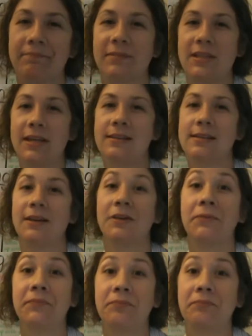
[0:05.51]
Today's
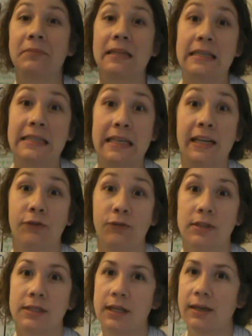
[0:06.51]
skill is
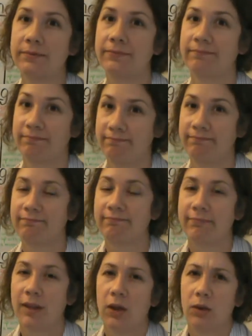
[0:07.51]
inferencing.
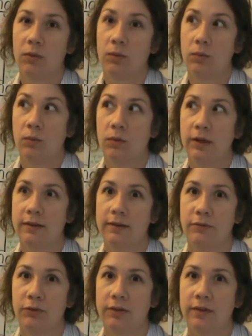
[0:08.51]
What is
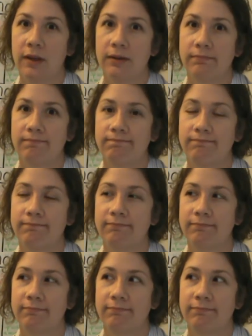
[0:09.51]
inferencing?
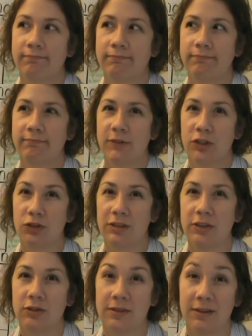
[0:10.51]
Do your
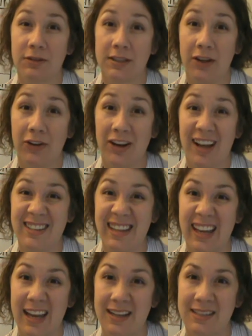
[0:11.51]
teachers ever tell you not to
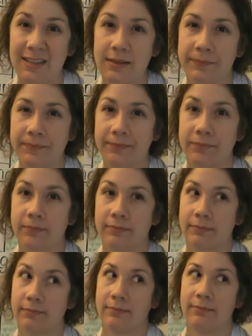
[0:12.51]
guess?
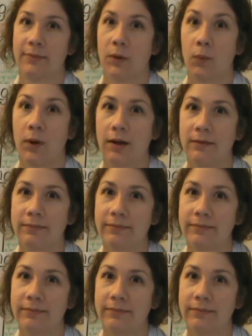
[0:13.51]
Well,